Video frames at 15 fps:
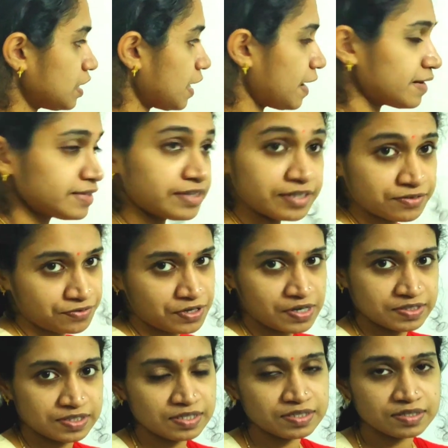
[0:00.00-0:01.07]
Another
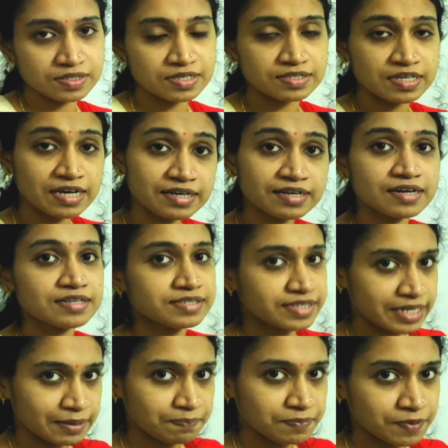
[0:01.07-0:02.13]
difference is the central
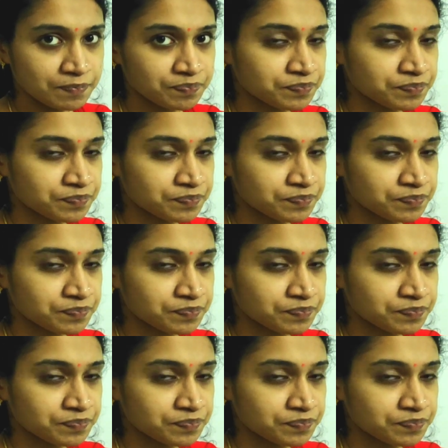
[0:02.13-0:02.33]
slip